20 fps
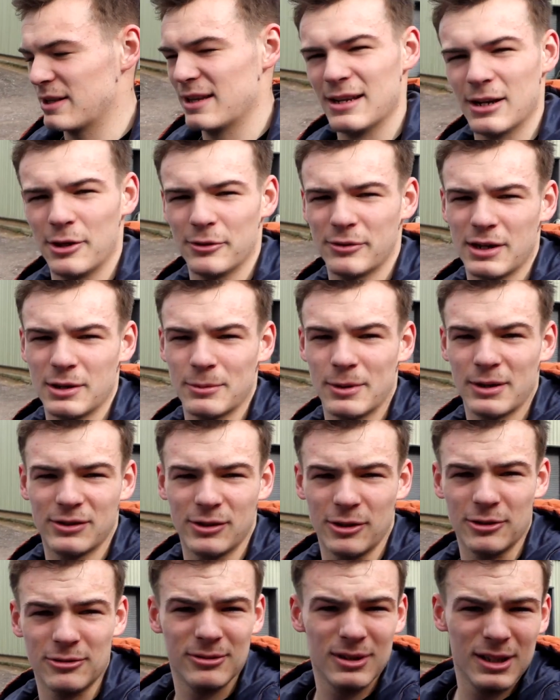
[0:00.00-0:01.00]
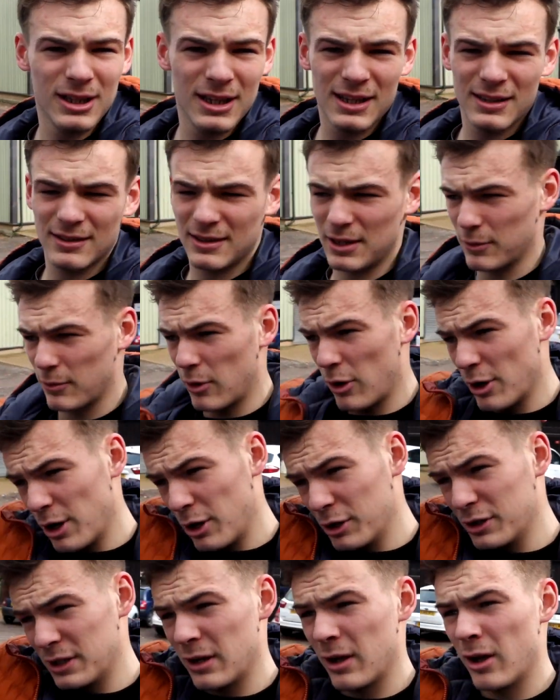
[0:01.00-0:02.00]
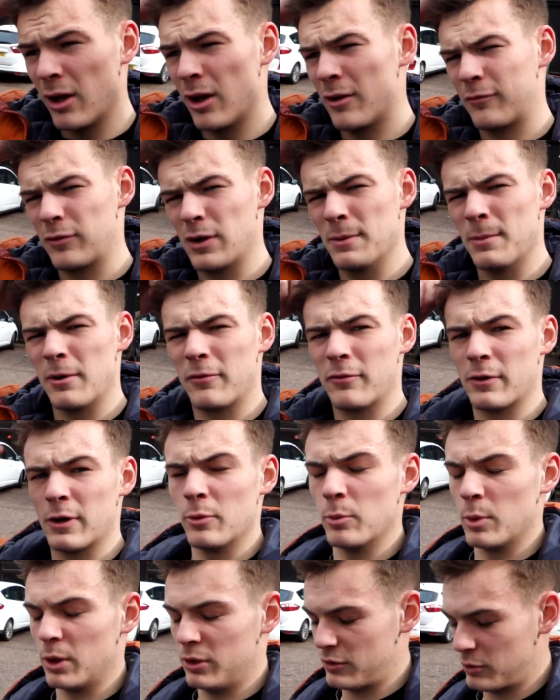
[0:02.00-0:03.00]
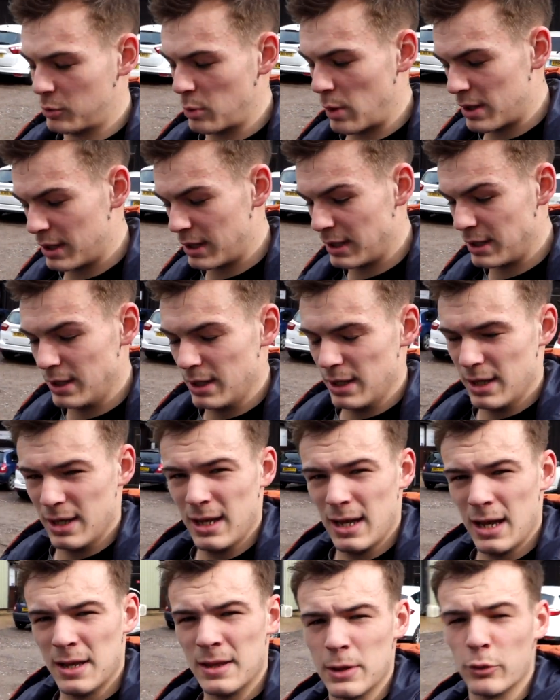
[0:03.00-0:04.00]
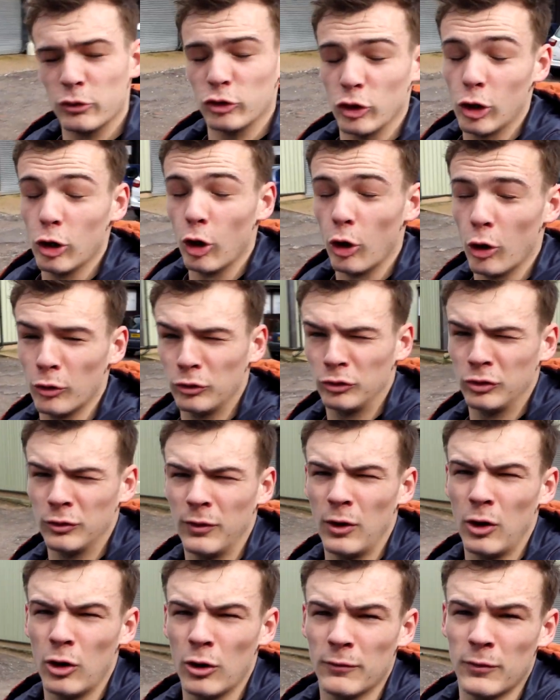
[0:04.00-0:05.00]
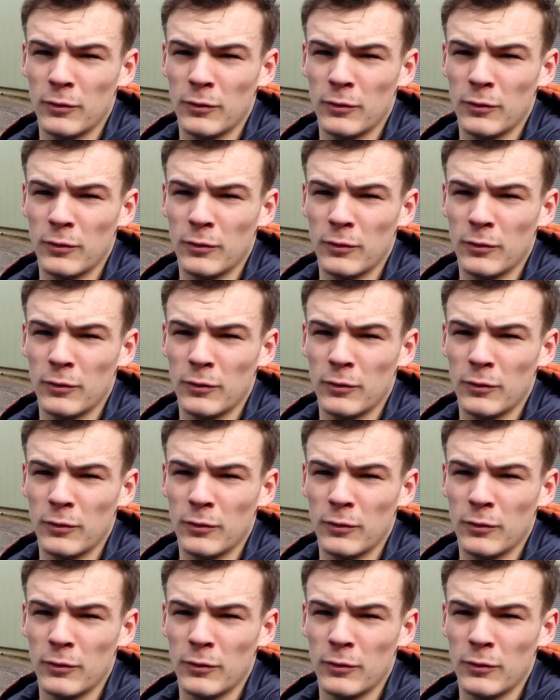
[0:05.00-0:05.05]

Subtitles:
kilos anyway, so did all right. I did a 3x3 on 120, and then it was a lots of high